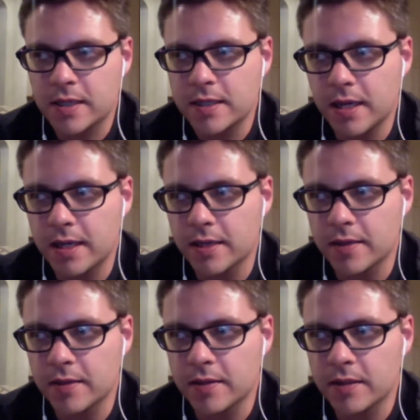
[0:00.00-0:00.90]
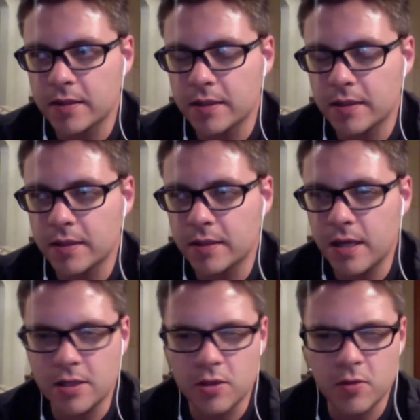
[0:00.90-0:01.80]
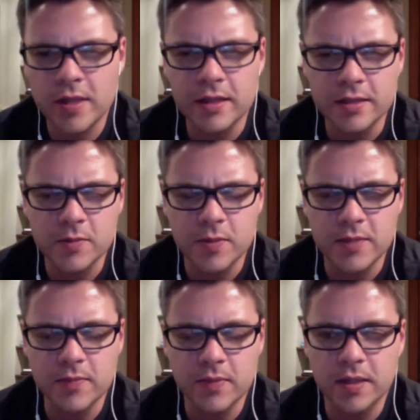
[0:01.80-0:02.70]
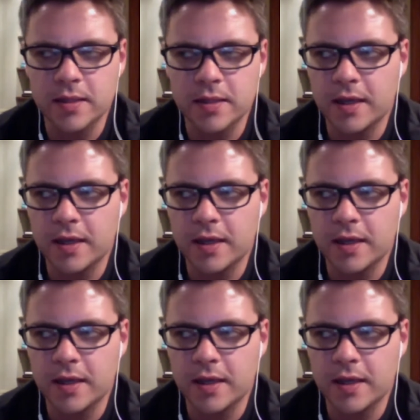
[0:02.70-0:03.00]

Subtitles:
Not cloyingly sweet, but